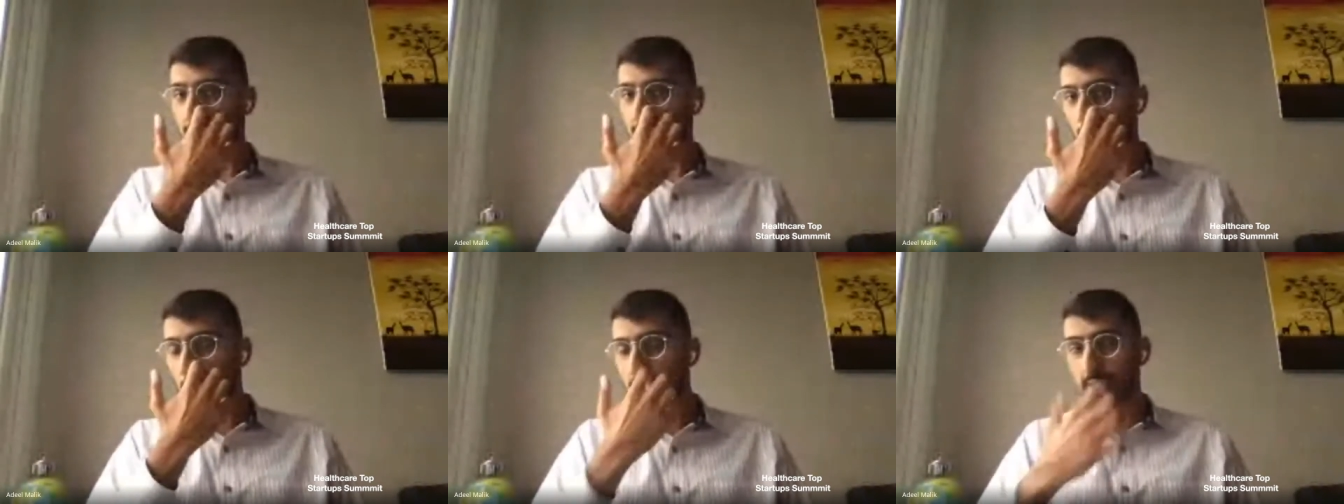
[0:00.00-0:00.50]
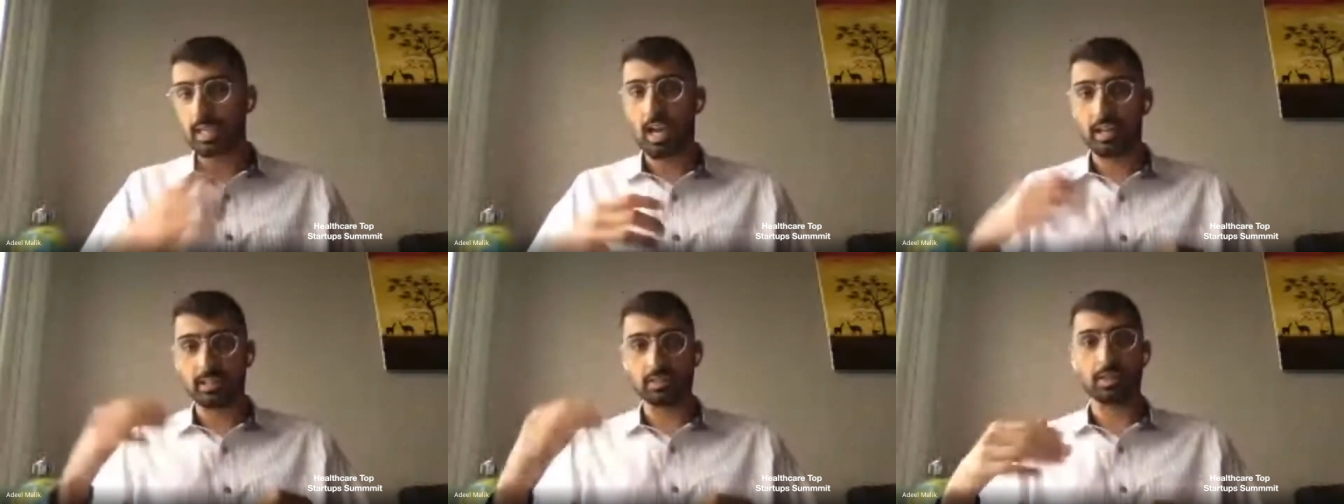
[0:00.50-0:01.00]
Like what
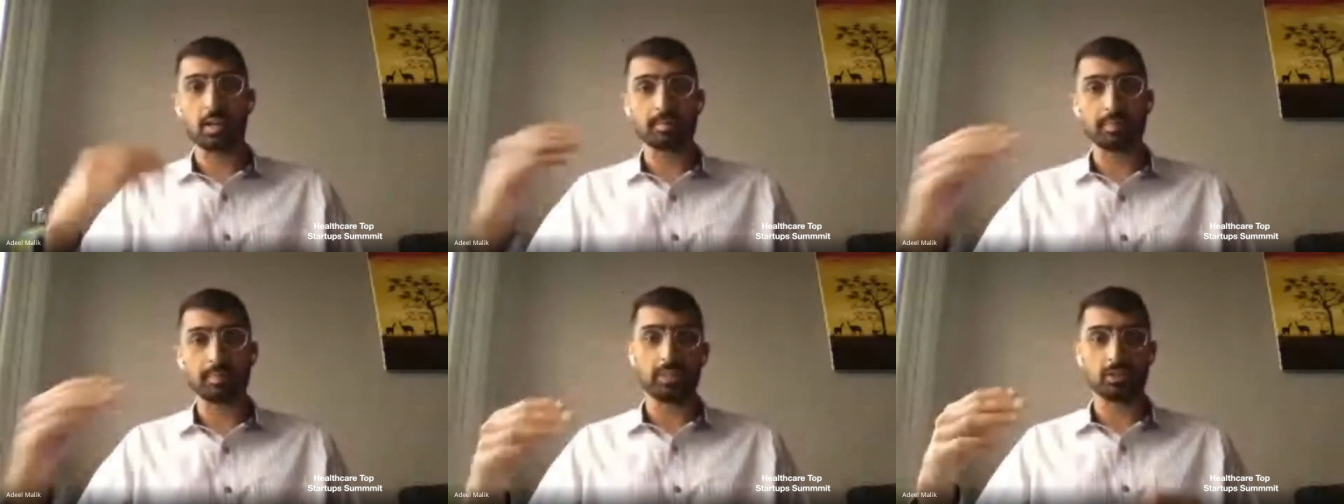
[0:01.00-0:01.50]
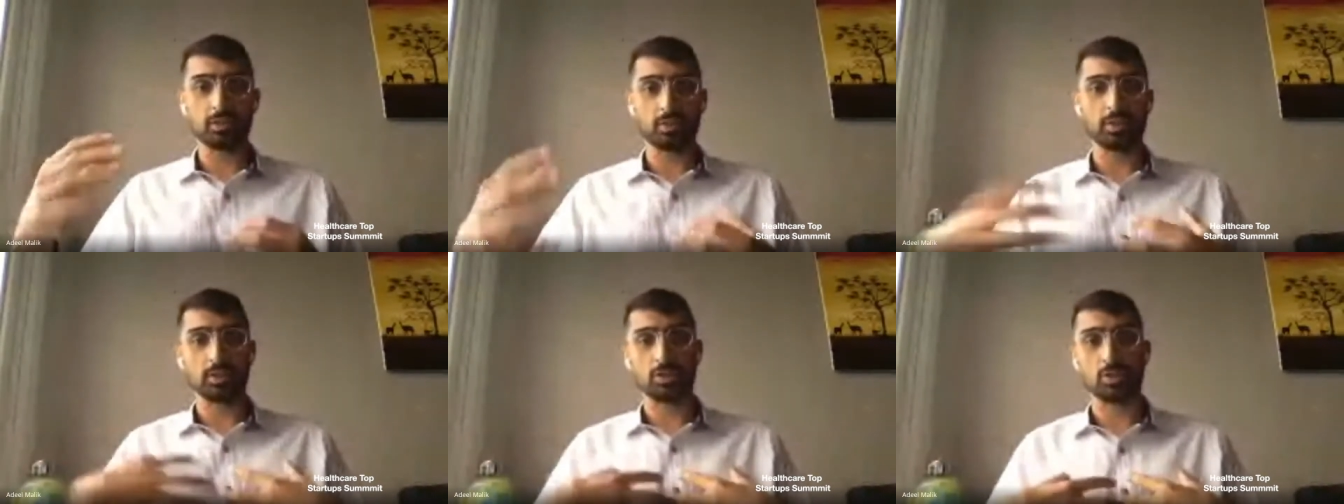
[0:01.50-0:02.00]
kinds of companies do
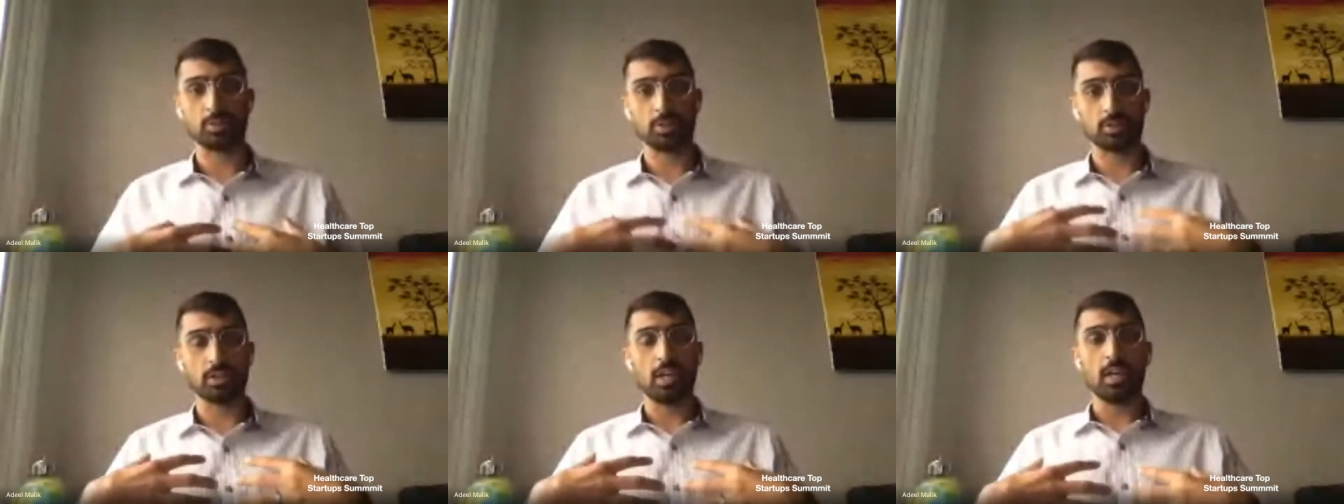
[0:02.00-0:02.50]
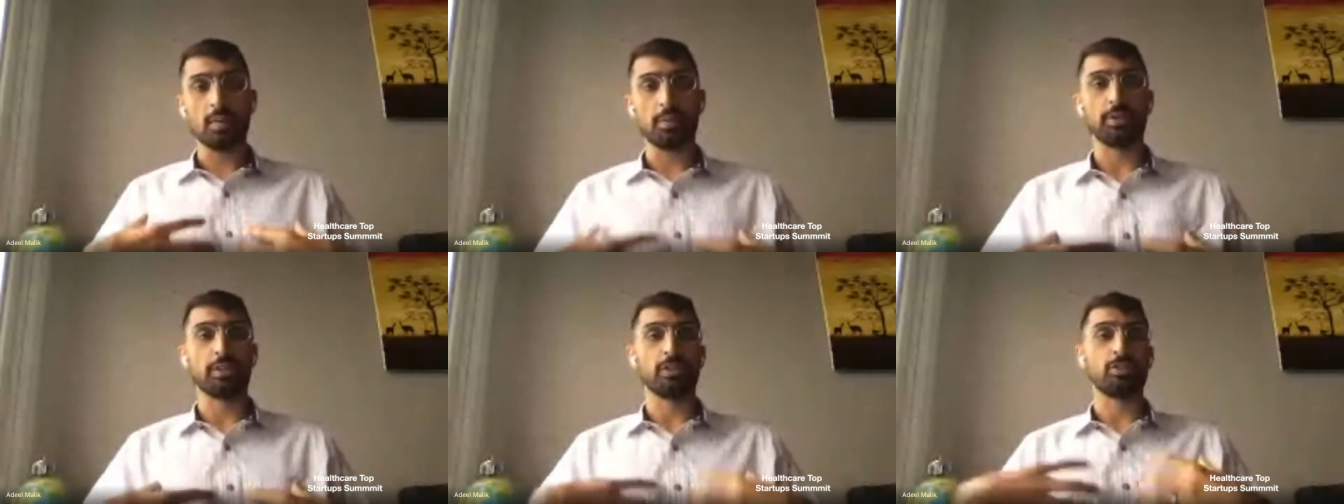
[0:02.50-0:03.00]
consumers
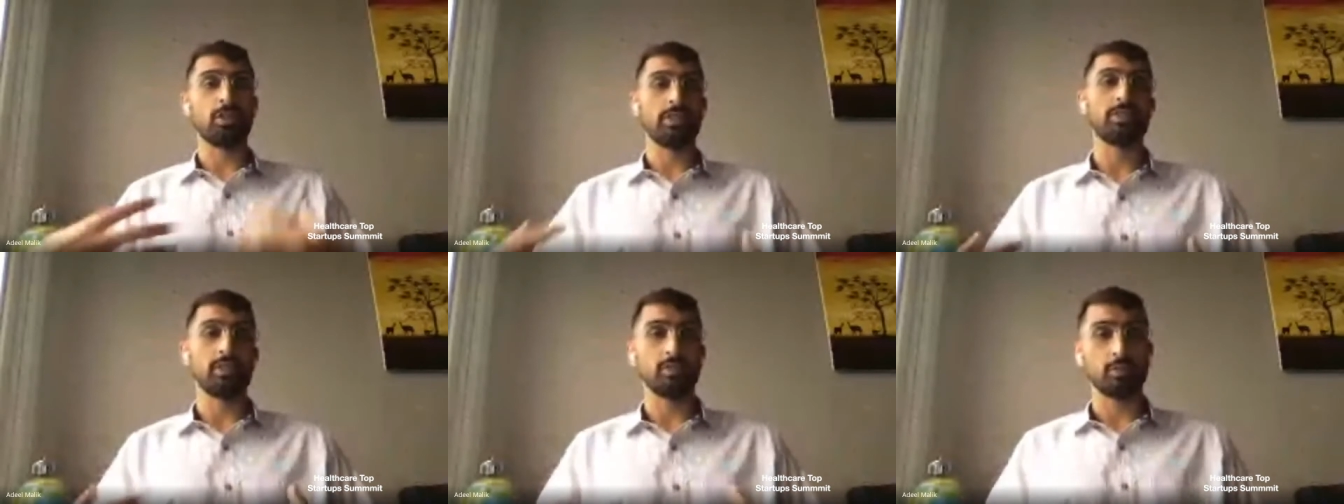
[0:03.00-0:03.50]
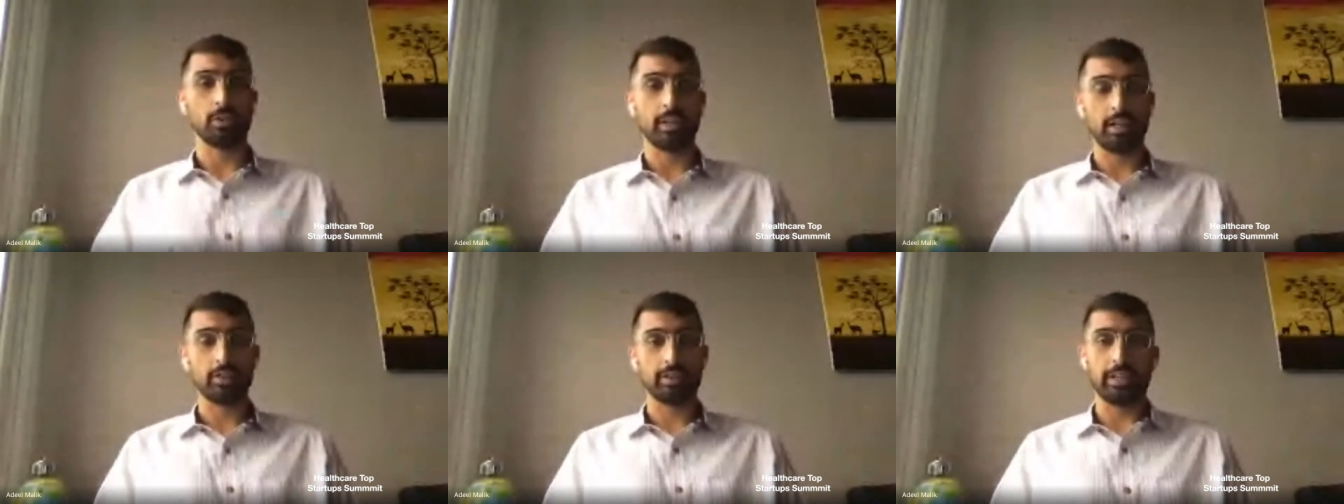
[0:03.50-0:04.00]
put their trust in for their
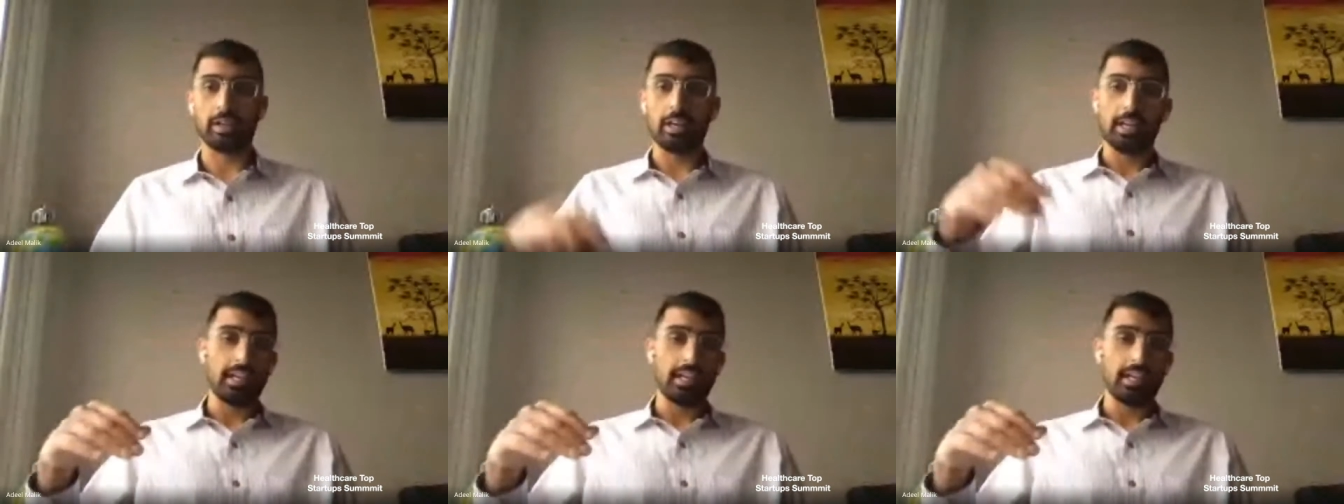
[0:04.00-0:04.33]
healthcare?